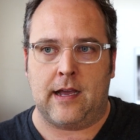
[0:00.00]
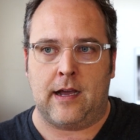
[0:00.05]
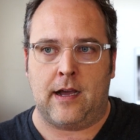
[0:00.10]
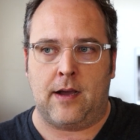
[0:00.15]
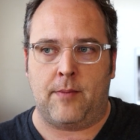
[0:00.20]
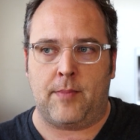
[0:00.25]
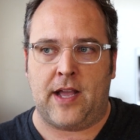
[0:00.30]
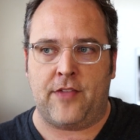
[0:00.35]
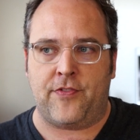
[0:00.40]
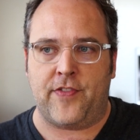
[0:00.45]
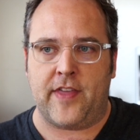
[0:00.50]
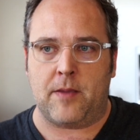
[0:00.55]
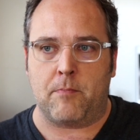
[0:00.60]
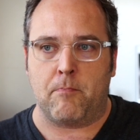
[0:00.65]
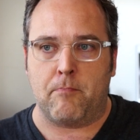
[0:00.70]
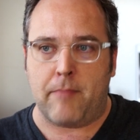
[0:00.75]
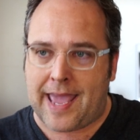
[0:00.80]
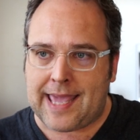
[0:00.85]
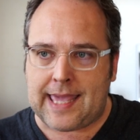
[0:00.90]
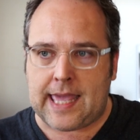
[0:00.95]
Um, I
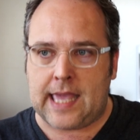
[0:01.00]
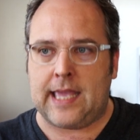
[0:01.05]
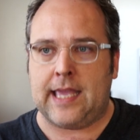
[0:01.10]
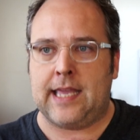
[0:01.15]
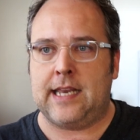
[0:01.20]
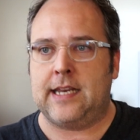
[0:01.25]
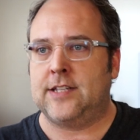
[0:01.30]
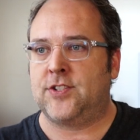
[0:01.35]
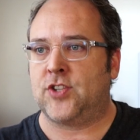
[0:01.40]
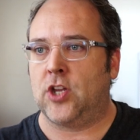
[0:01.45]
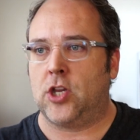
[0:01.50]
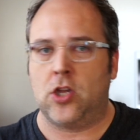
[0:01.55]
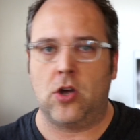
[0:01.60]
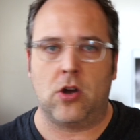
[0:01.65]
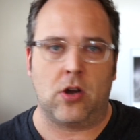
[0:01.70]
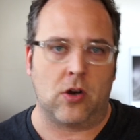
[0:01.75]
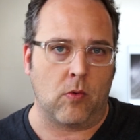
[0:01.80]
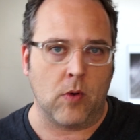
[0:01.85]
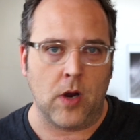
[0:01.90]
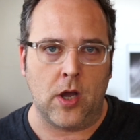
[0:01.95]
think making it is a
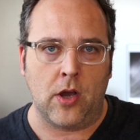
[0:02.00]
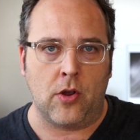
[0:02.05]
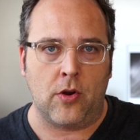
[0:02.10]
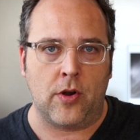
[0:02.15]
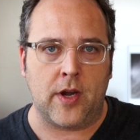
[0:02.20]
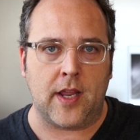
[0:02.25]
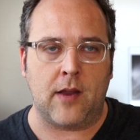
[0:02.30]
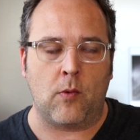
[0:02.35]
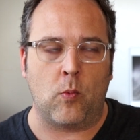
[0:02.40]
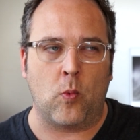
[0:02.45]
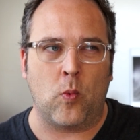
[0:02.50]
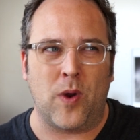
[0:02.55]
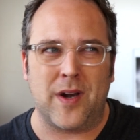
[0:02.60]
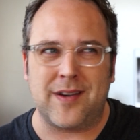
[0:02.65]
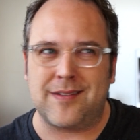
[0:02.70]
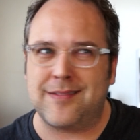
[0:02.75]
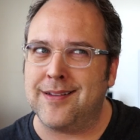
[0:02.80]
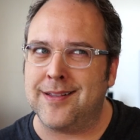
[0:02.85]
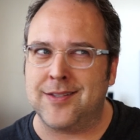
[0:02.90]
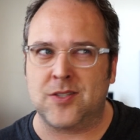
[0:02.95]
long road, and
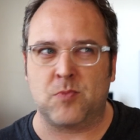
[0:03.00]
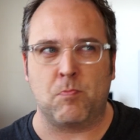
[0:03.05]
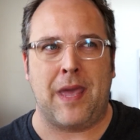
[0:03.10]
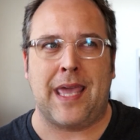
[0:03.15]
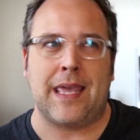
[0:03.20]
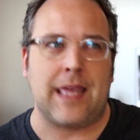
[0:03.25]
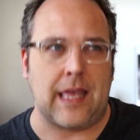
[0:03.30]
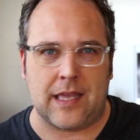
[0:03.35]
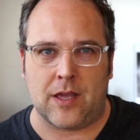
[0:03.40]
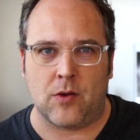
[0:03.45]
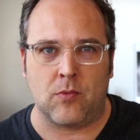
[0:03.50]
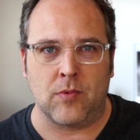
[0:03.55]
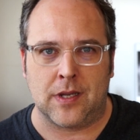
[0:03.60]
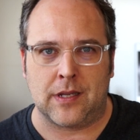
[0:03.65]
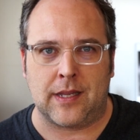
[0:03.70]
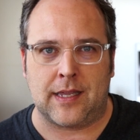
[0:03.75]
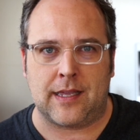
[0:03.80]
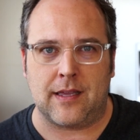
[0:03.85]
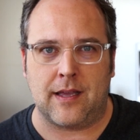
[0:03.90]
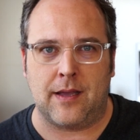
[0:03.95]
what is making it
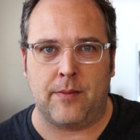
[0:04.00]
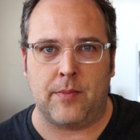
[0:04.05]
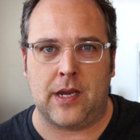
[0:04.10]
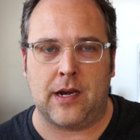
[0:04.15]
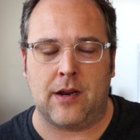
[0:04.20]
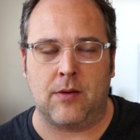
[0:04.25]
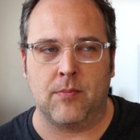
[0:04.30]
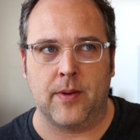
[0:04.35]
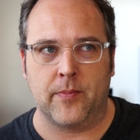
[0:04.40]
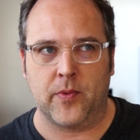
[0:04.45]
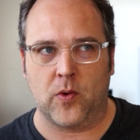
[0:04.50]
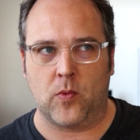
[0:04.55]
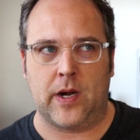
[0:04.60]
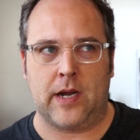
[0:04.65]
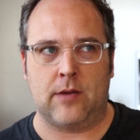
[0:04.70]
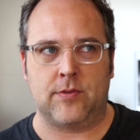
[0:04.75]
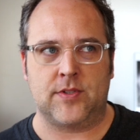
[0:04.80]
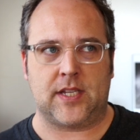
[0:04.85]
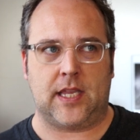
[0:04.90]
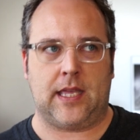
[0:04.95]
really? I mean, I remember
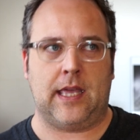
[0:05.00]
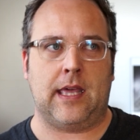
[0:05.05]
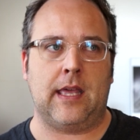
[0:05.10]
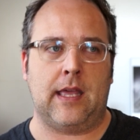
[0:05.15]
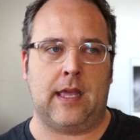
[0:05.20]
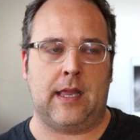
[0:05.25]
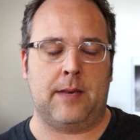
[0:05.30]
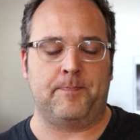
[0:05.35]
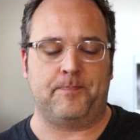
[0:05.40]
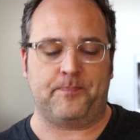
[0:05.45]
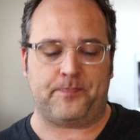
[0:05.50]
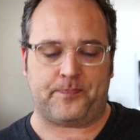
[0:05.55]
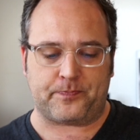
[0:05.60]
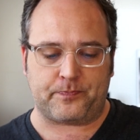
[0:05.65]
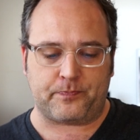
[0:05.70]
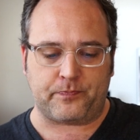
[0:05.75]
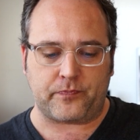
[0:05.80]
when I was a kid,